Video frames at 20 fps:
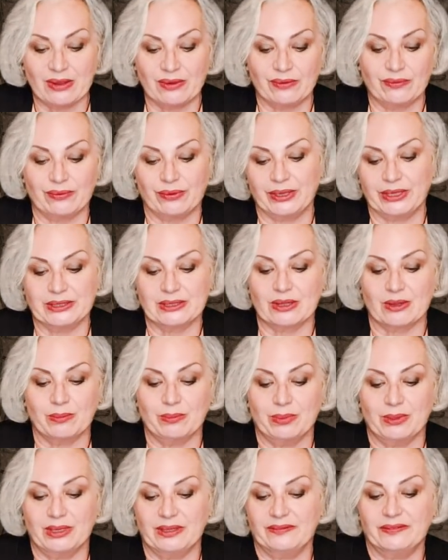For
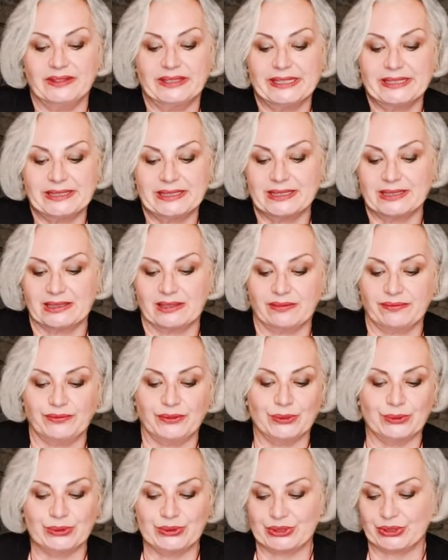example, this is the
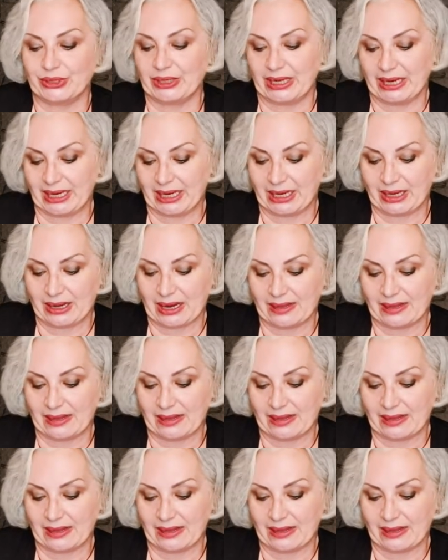future here